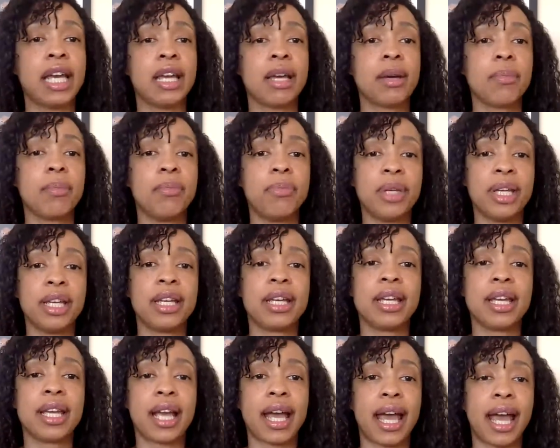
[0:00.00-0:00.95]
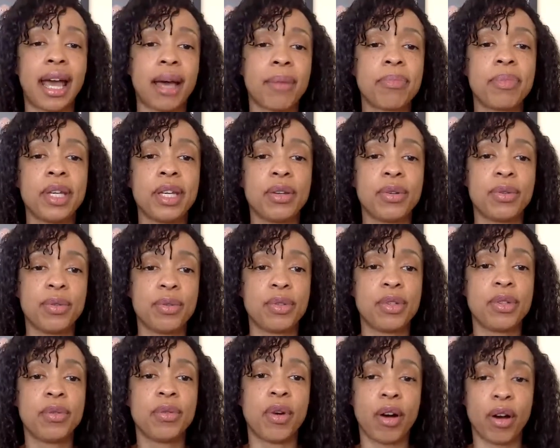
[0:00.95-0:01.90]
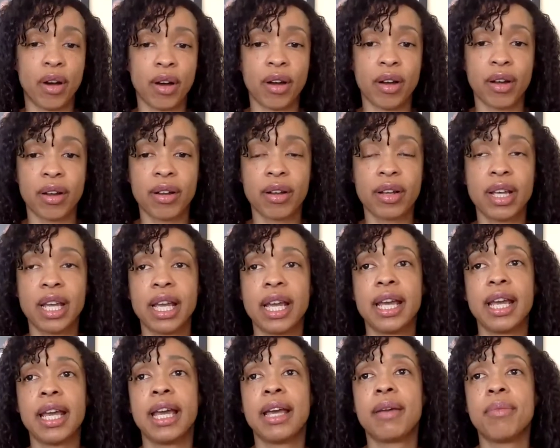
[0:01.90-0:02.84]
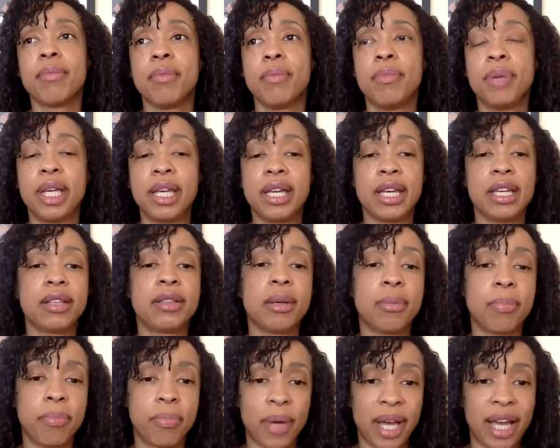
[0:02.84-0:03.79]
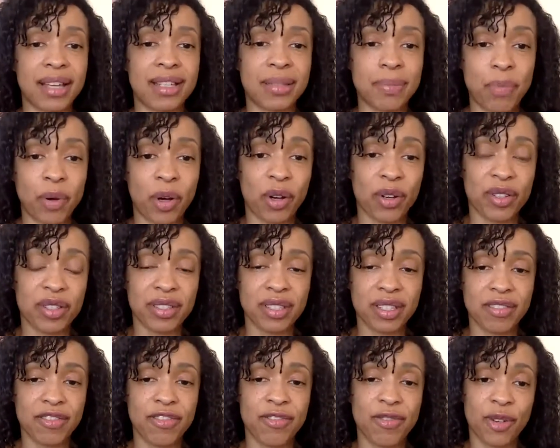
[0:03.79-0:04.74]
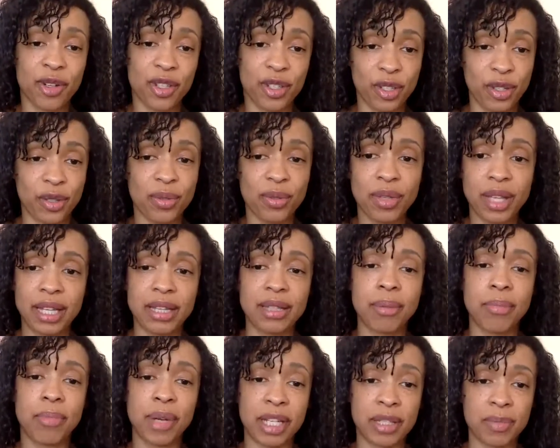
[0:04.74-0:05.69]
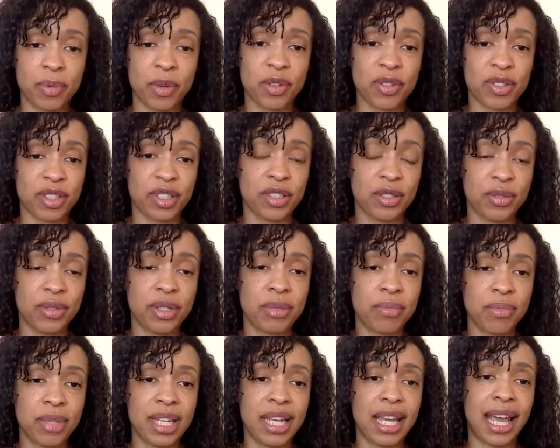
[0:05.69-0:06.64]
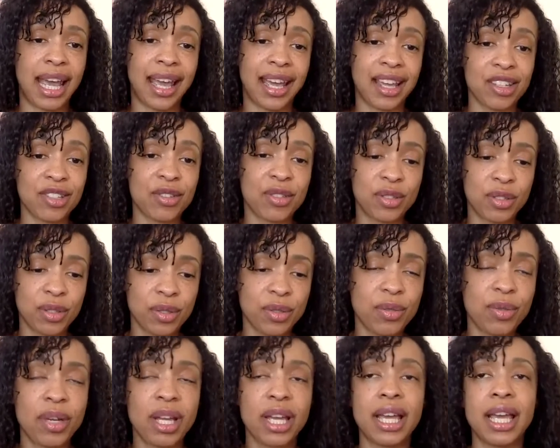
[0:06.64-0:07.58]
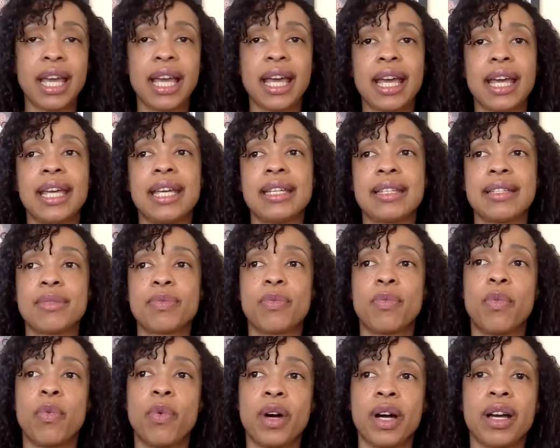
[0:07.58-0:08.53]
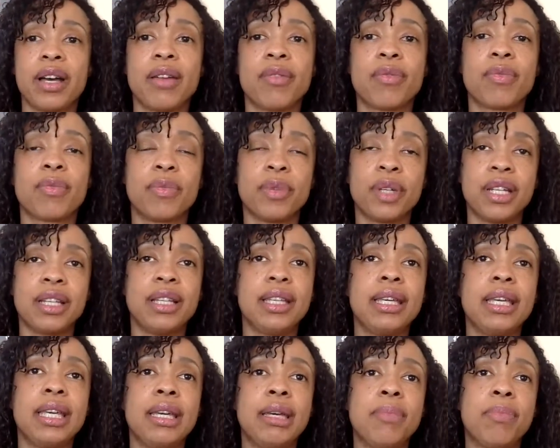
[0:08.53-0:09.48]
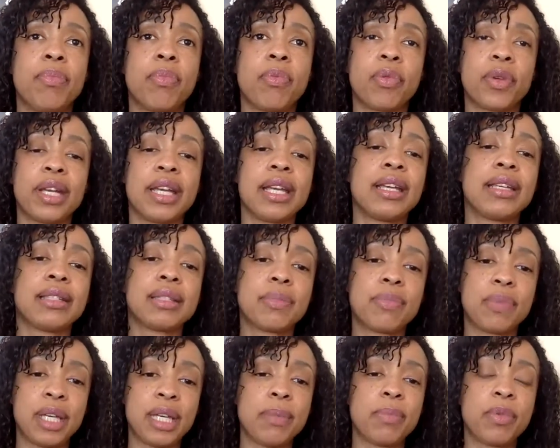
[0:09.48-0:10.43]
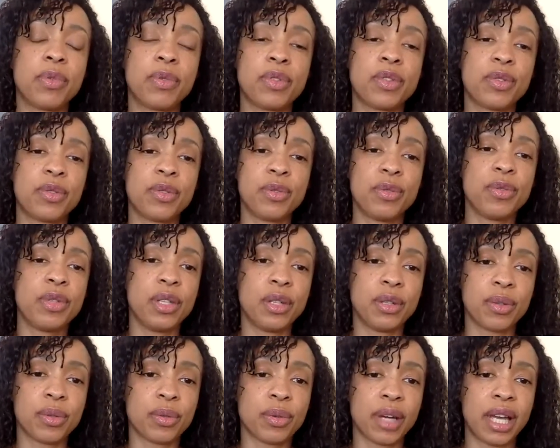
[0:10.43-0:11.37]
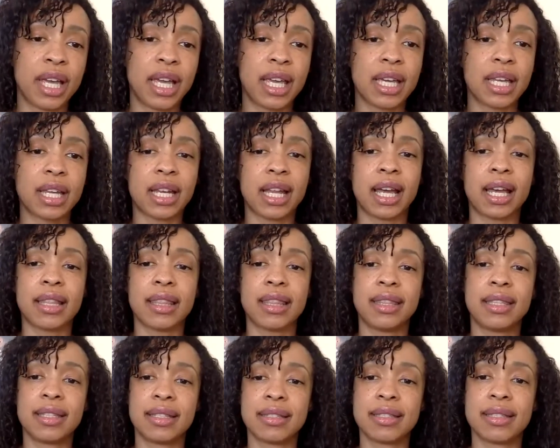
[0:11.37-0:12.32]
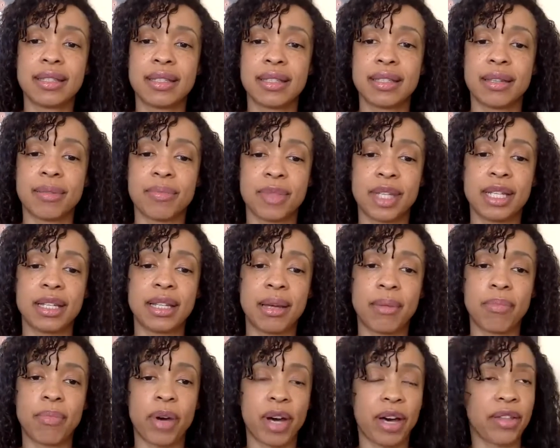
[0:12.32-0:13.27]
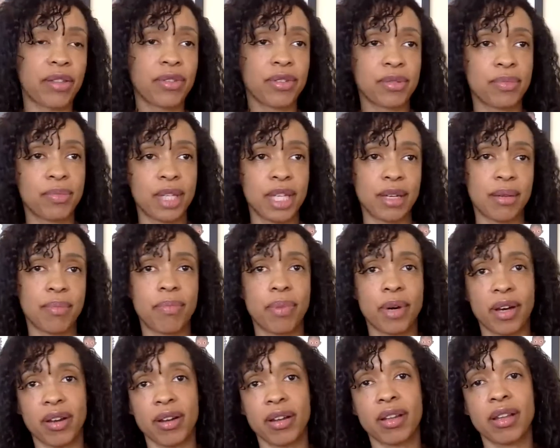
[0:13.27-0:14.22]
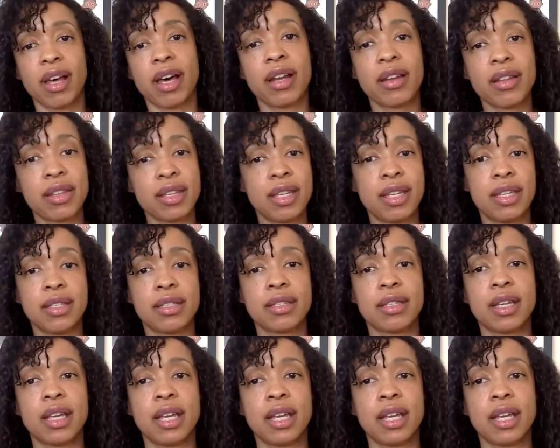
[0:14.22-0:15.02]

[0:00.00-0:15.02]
Being happy who you are, being the best person for you, like the best person you can be as you, is what really brings people to you. And this is something that bothers me about a lot of these